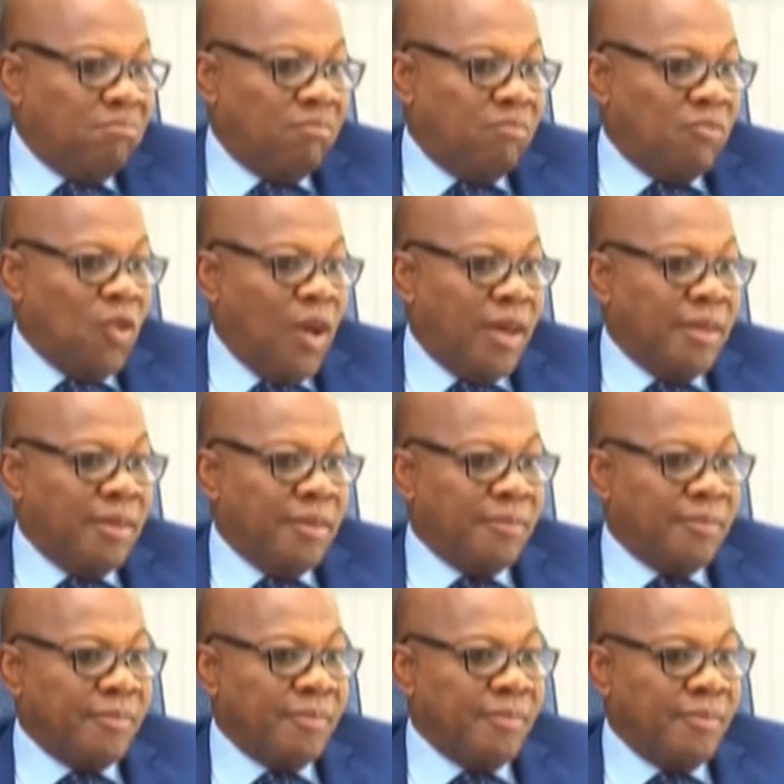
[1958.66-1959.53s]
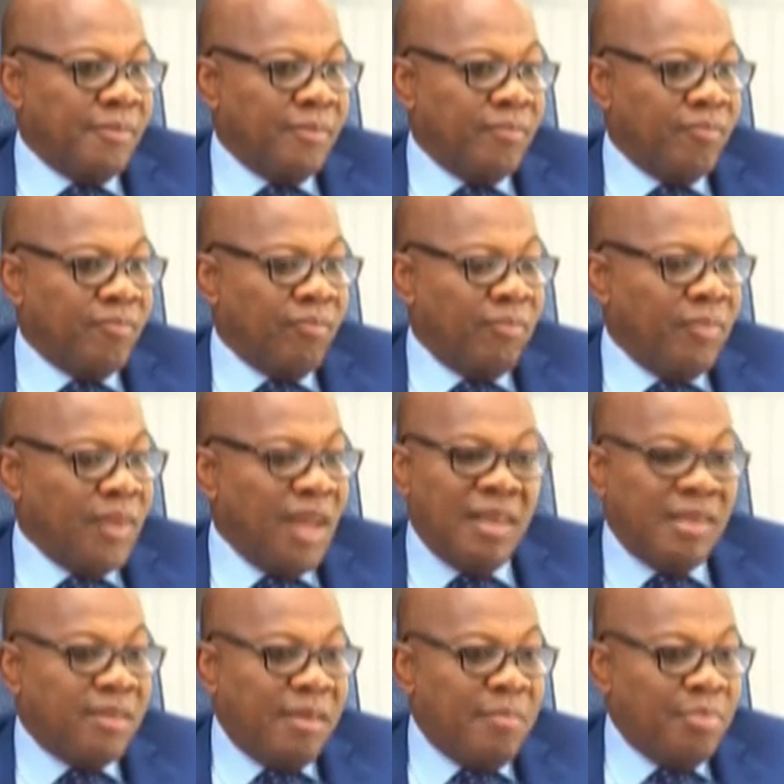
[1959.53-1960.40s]
Why?
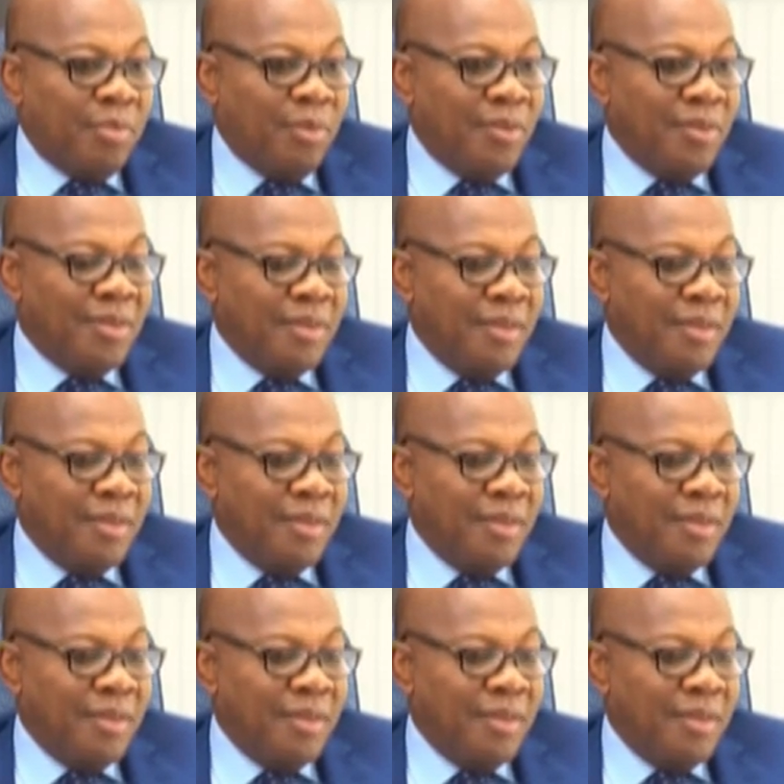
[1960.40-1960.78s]
It's simple.